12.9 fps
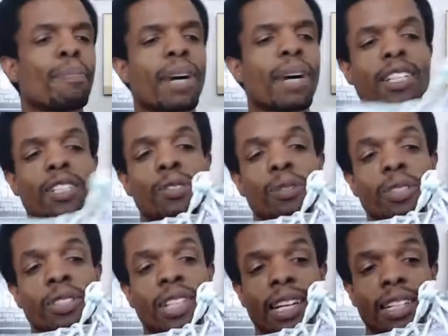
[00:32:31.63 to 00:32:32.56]
Mine is true to
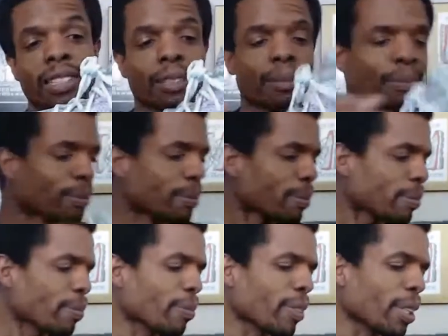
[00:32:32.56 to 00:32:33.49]
size.
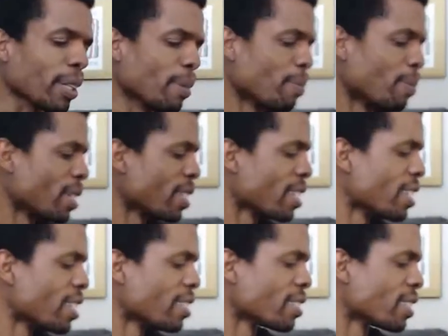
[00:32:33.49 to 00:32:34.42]
But
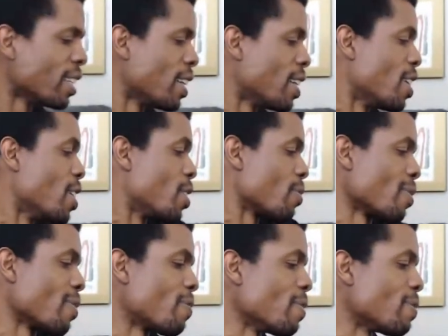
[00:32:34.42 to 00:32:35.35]
again,
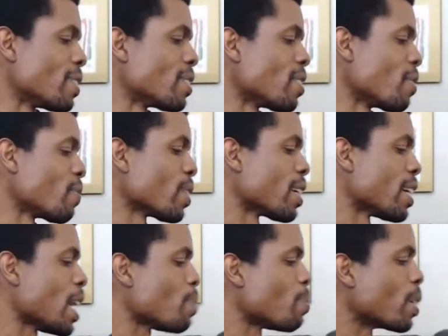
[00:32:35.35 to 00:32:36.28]
350s aren't really
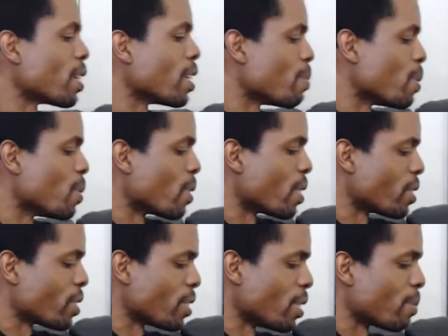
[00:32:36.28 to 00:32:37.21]
happening anymore or
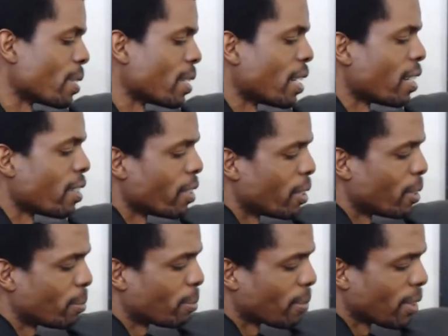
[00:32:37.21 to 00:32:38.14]
something. I don't know.
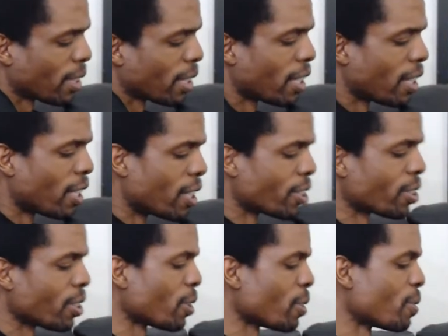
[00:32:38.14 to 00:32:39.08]

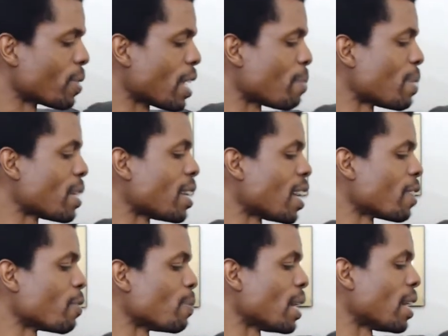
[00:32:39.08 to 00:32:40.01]
So that may not
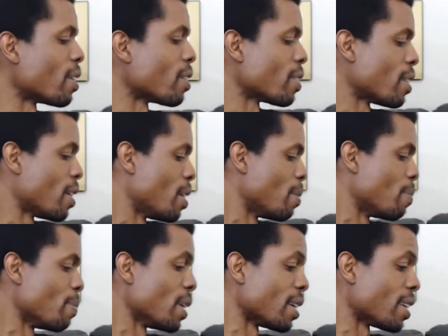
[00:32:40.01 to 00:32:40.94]
even matter.
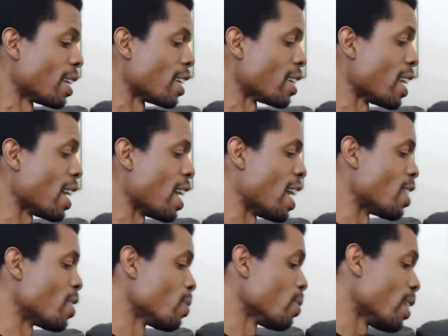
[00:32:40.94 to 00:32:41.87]
But I
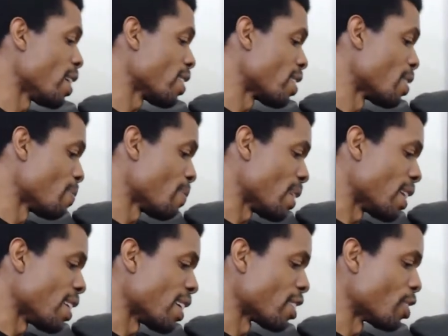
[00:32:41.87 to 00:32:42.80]
do like them. I
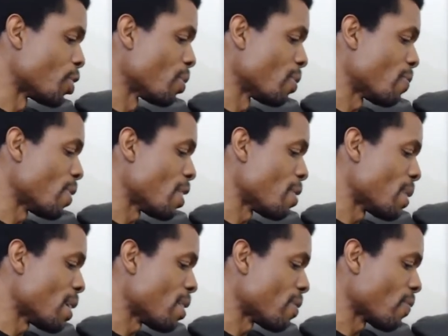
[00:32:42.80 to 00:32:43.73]
like the shoe a fair
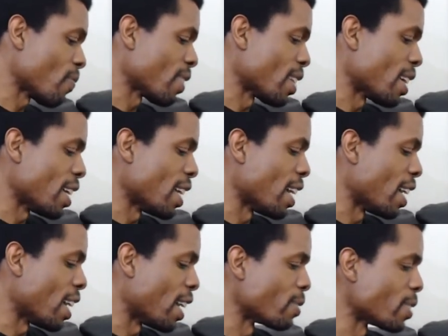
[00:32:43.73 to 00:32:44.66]
amount,
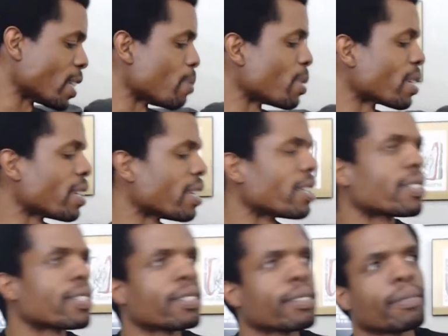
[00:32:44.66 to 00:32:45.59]
and I was able to get.